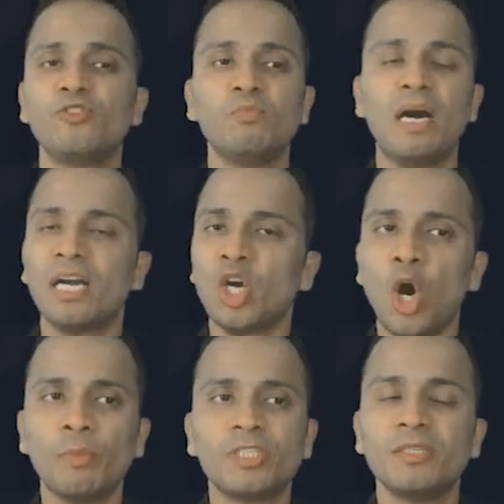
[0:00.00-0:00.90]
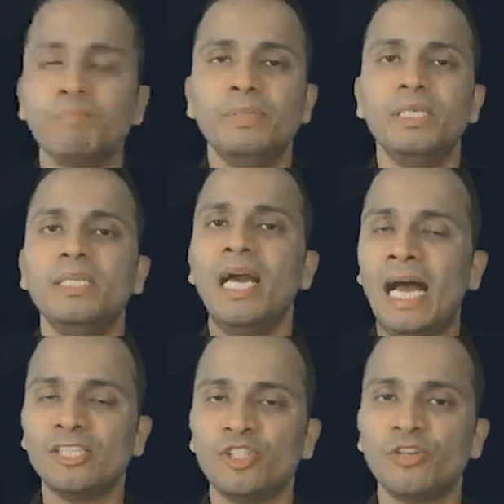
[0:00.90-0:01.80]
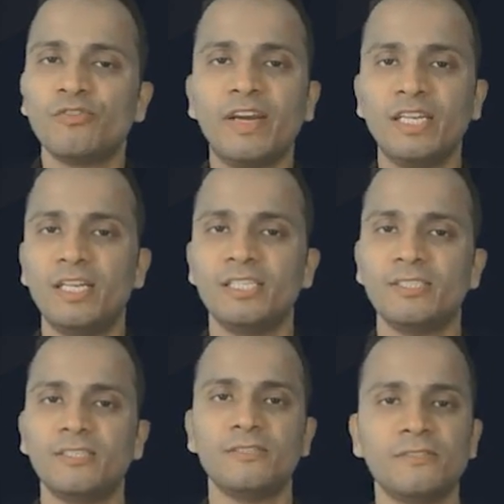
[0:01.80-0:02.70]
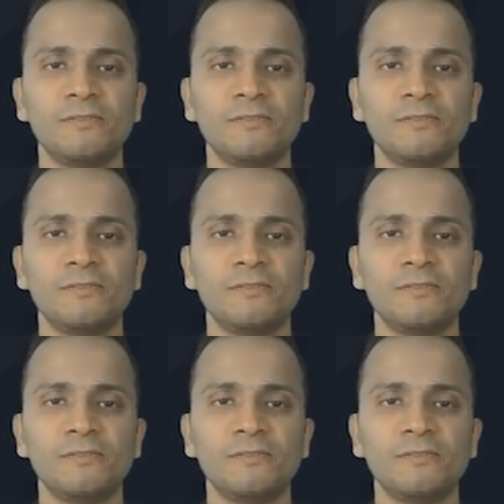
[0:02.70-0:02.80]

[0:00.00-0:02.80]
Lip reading: to mark option B as your final answer.